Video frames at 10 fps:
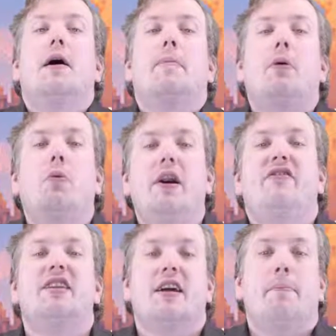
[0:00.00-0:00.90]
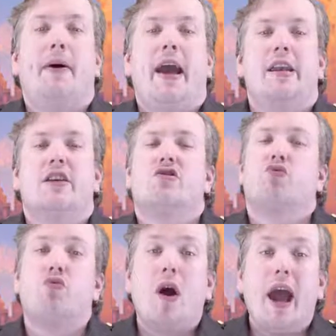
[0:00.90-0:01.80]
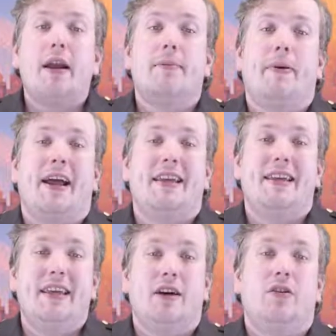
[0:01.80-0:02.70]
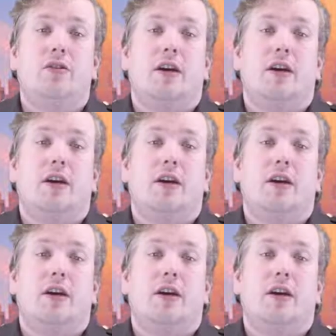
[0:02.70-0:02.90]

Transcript: but one of his companions, racked by guilt